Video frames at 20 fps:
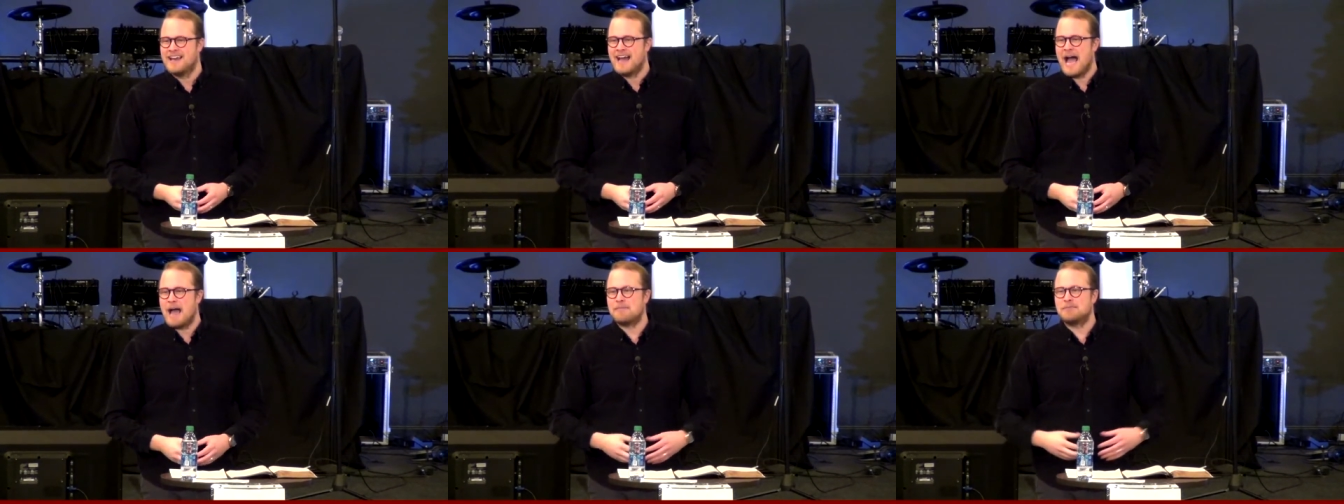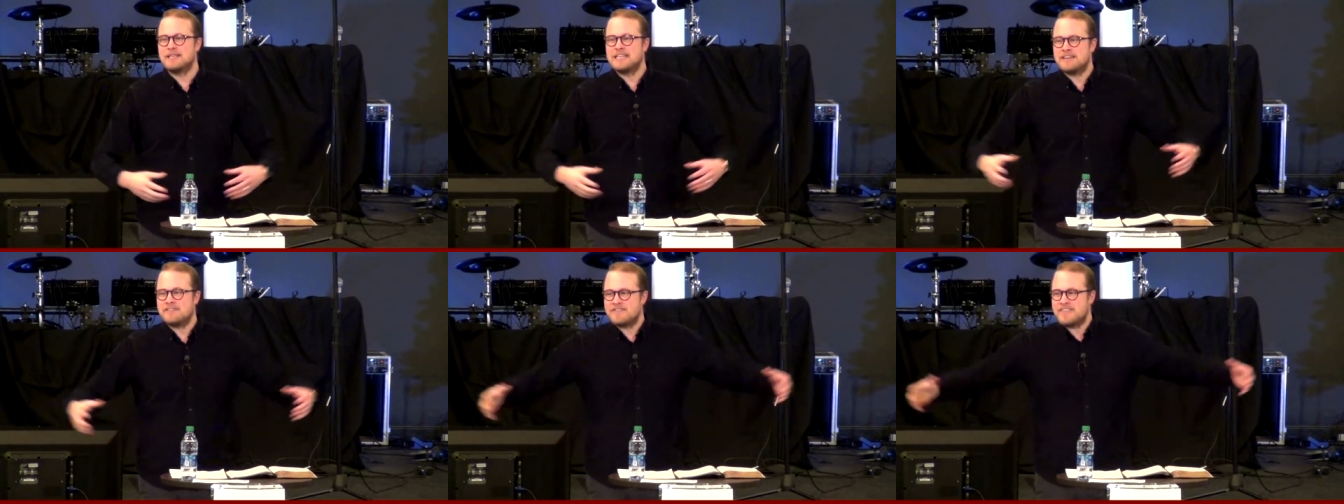I
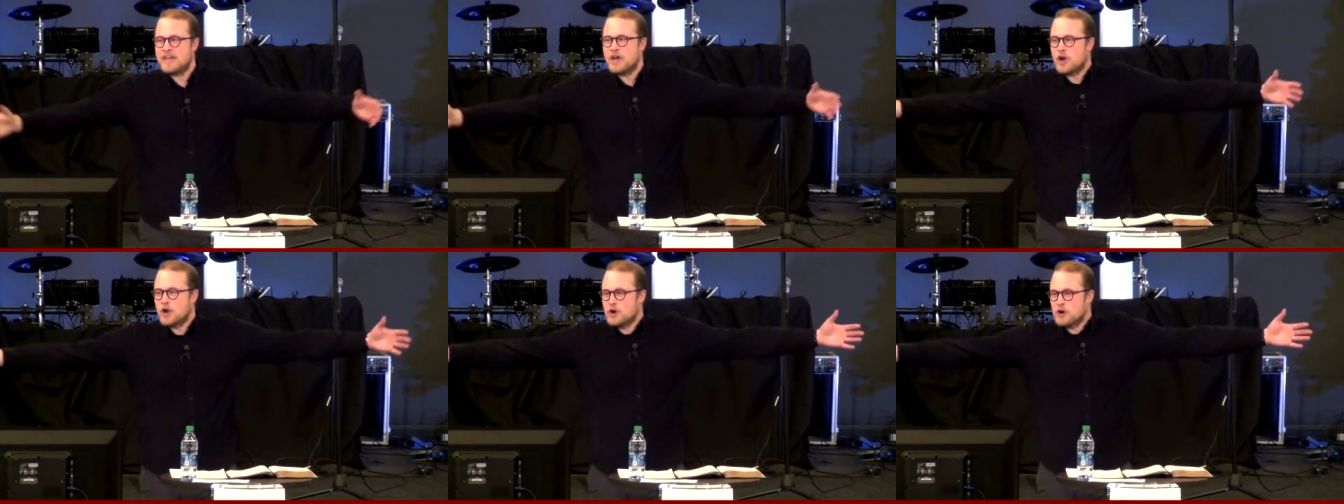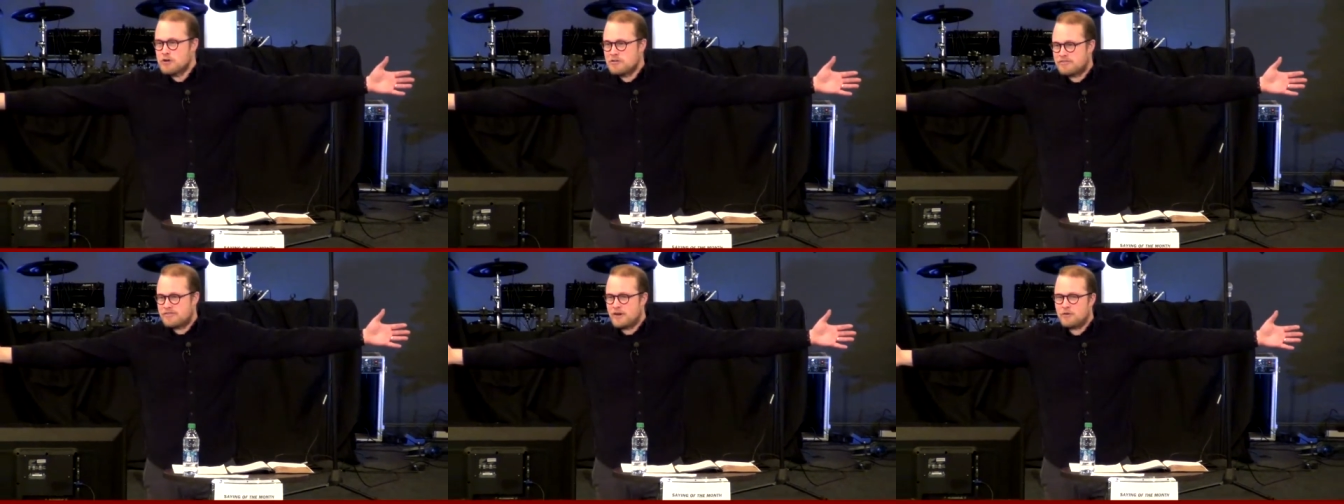believe the
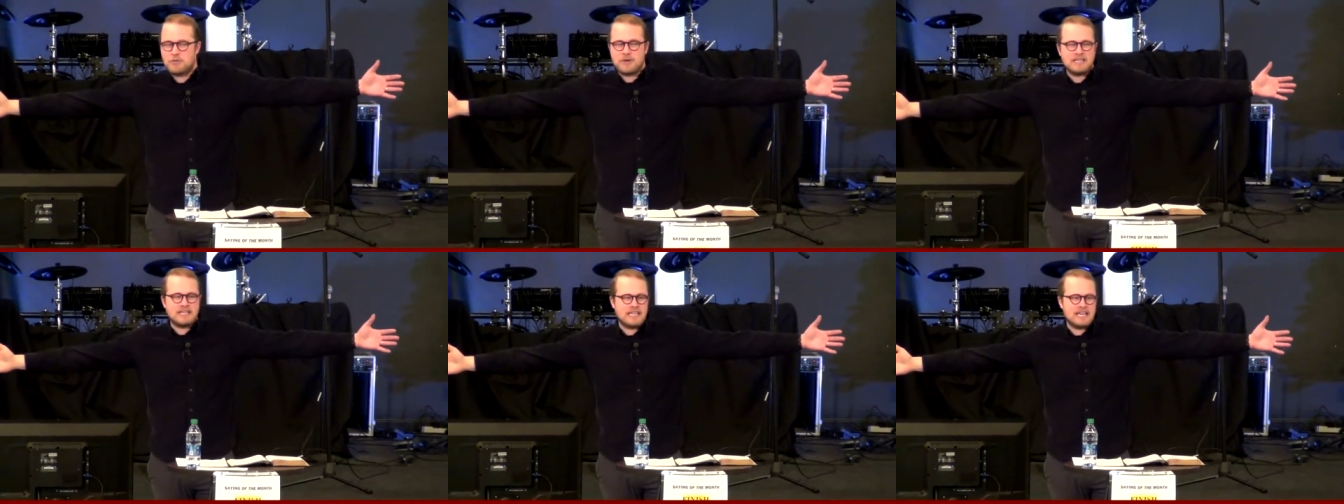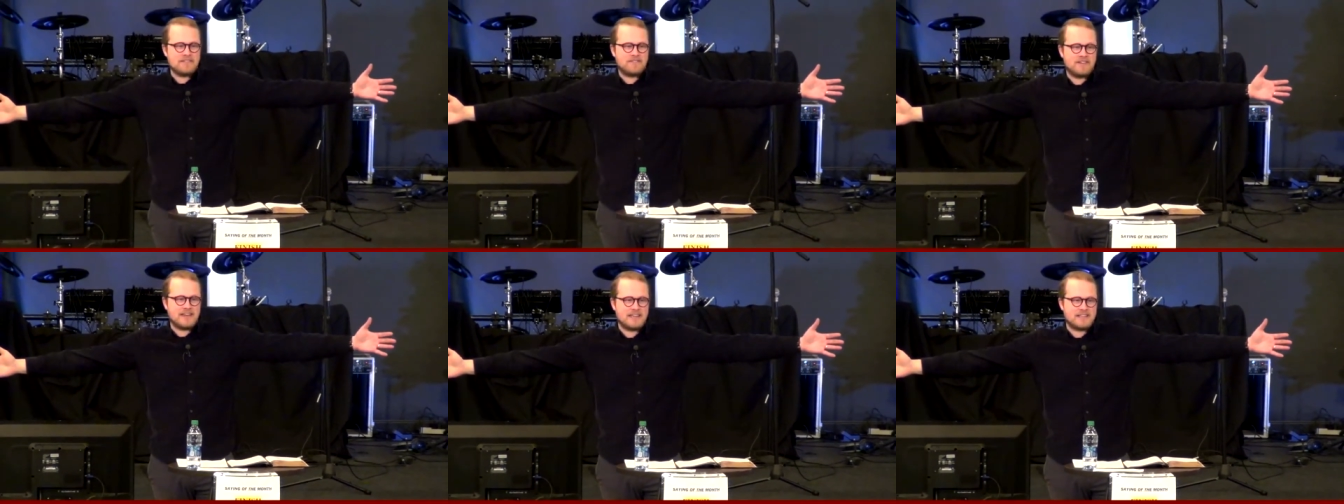earth that we
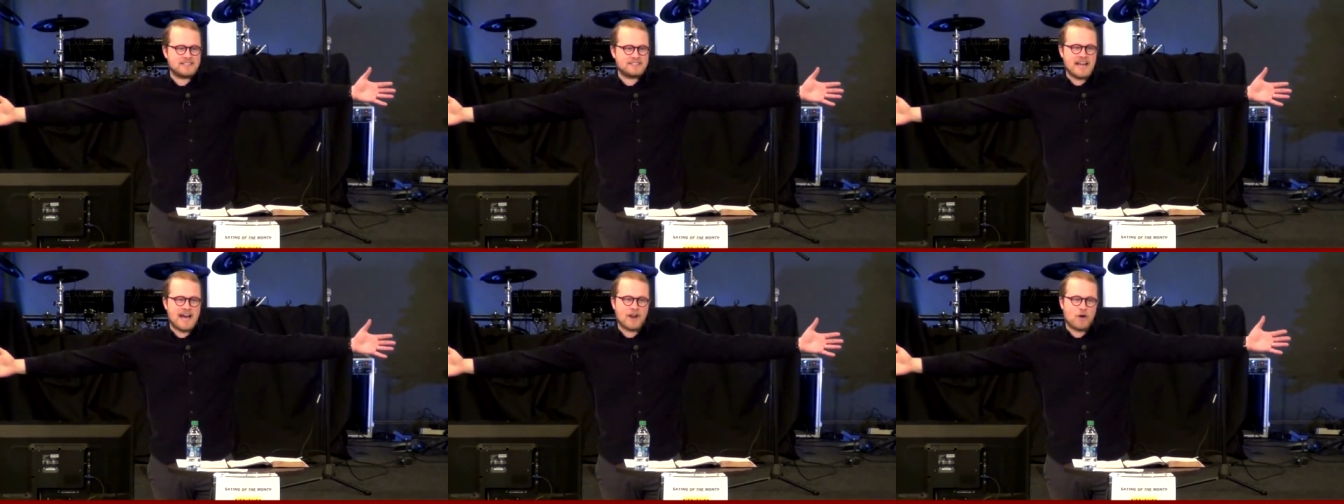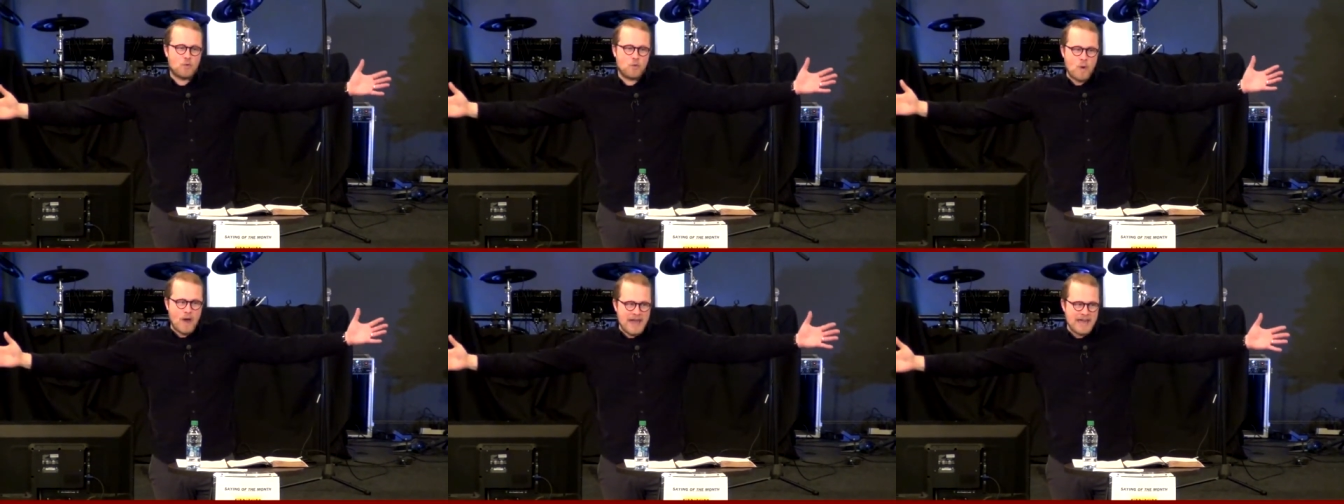live in is not
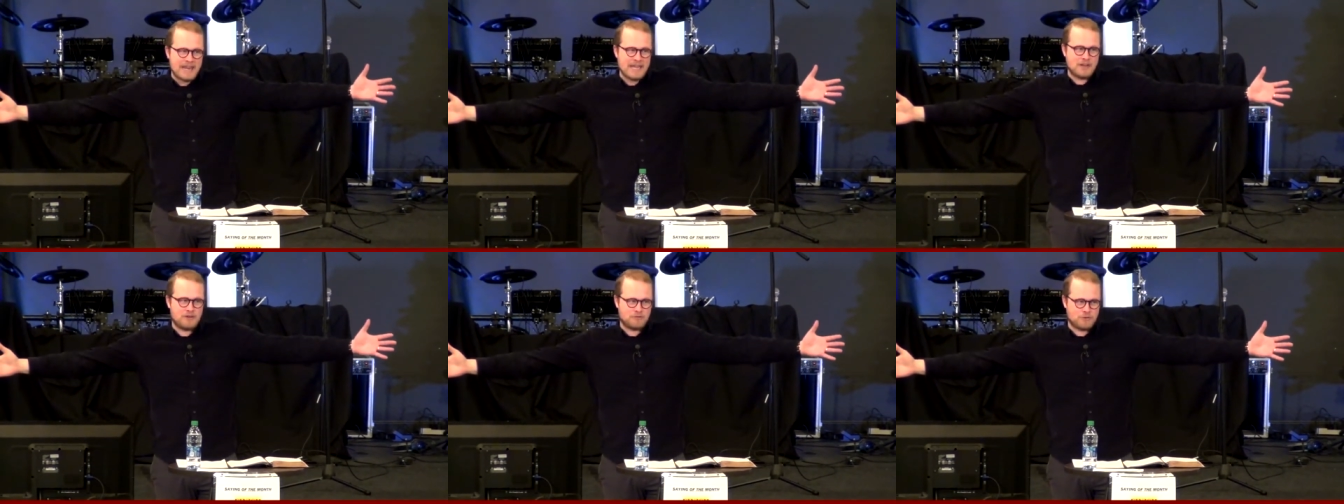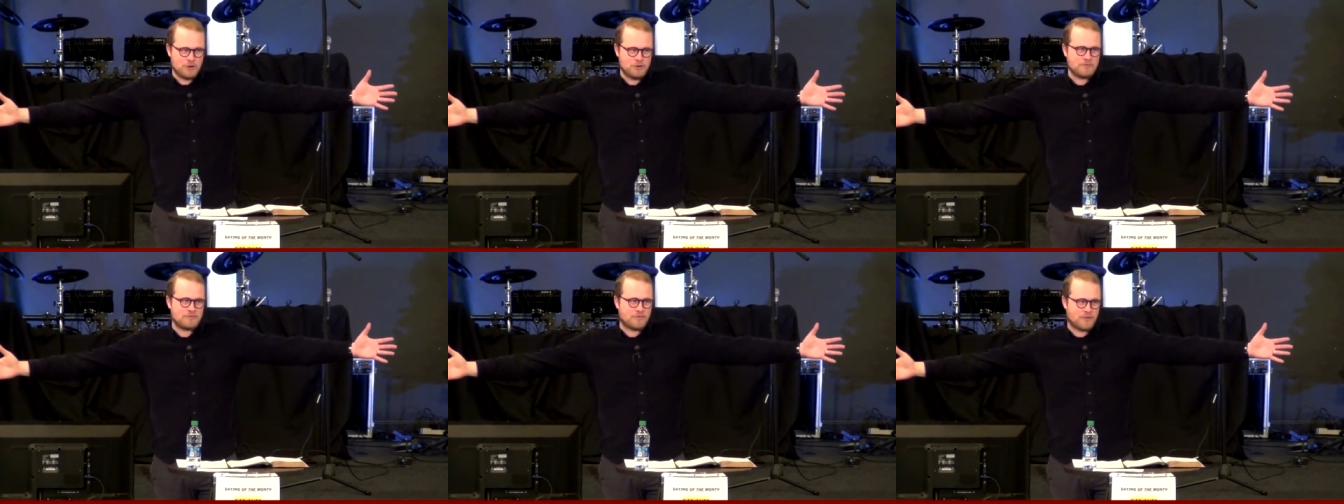a waiting
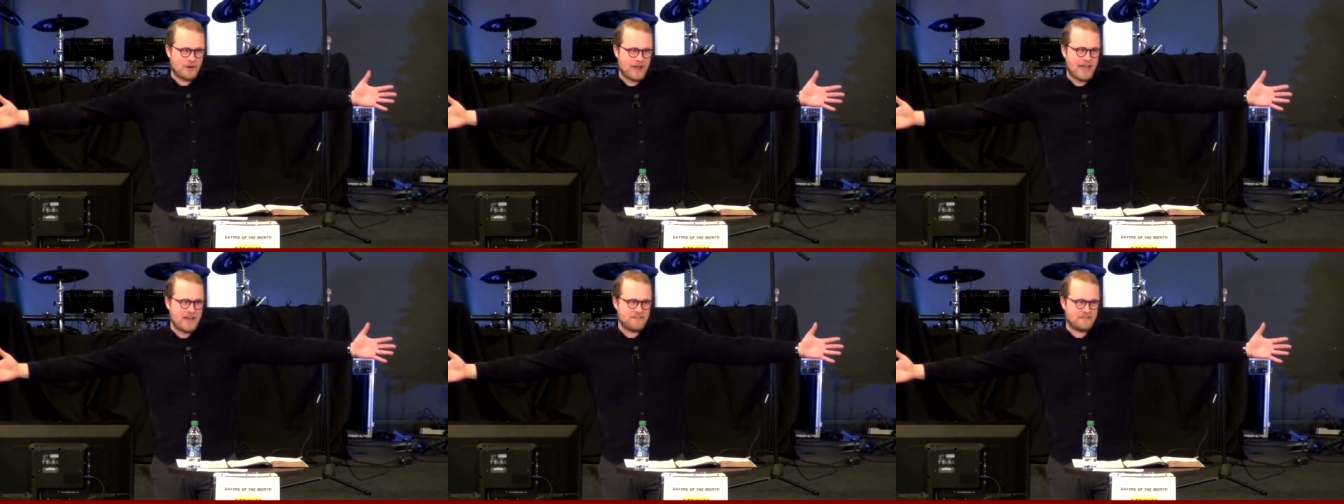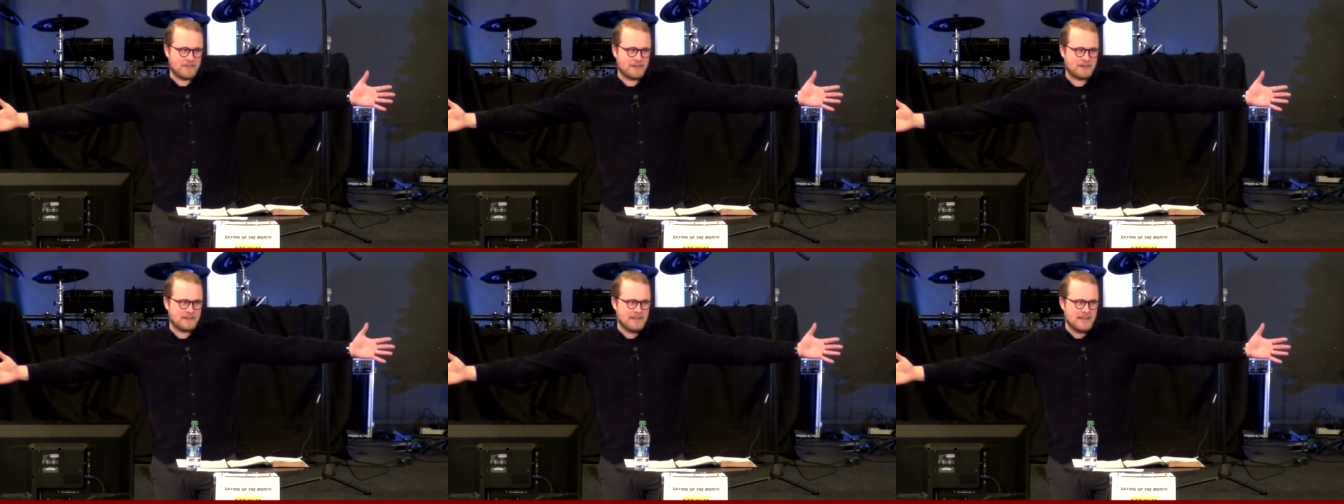room for
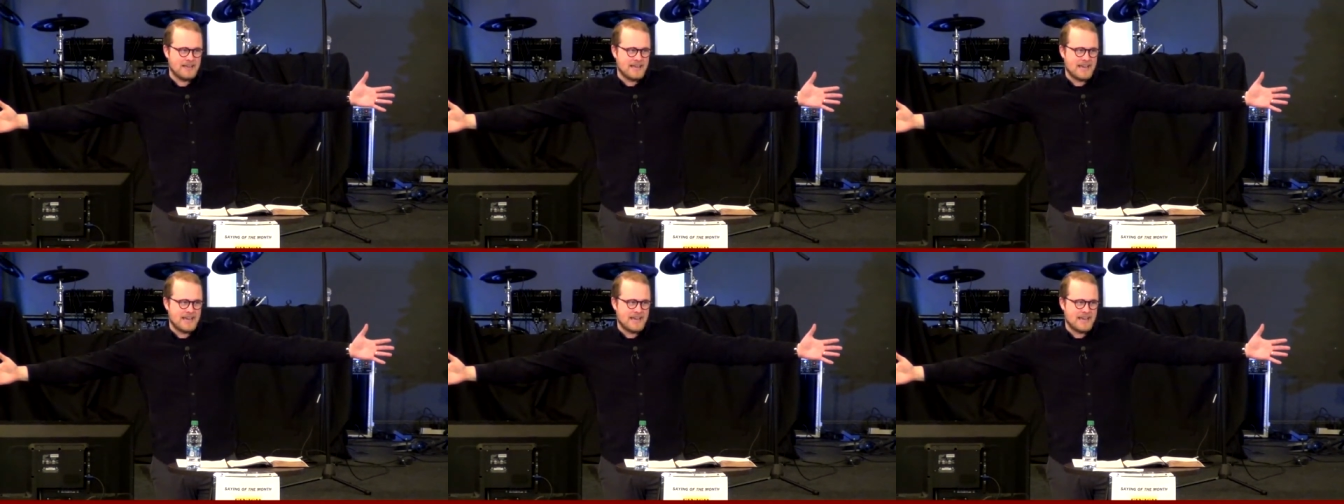heaven,